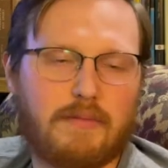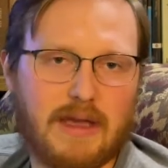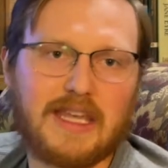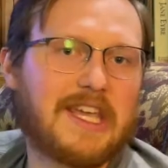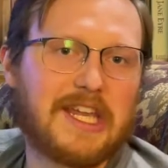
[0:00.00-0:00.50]

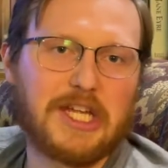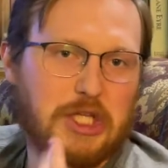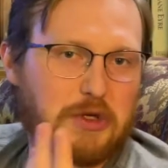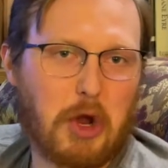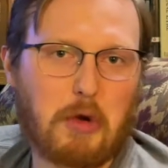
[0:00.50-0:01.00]
making it
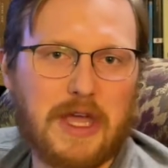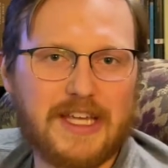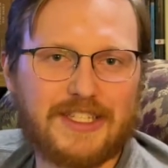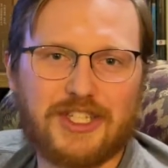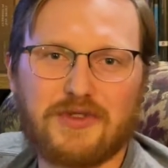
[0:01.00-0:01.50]
into an
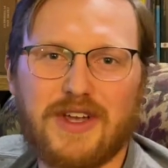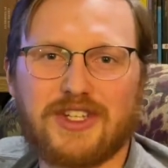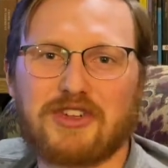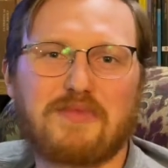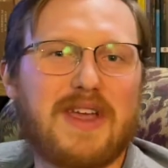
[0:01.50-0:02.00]
okay
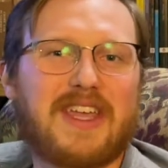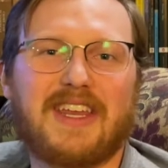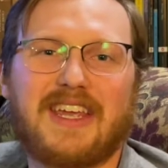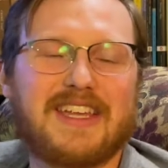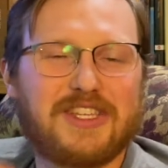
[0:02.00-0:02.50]
situation or
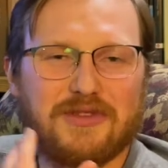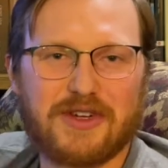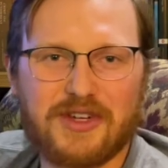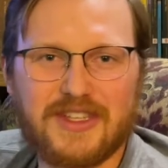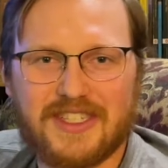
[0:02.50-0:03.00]
making it into a
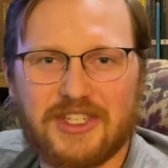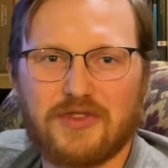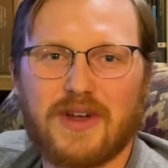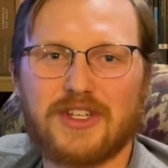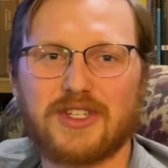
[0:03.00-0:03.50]
good
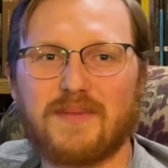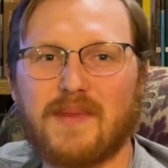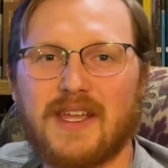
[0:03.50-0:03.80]
situation.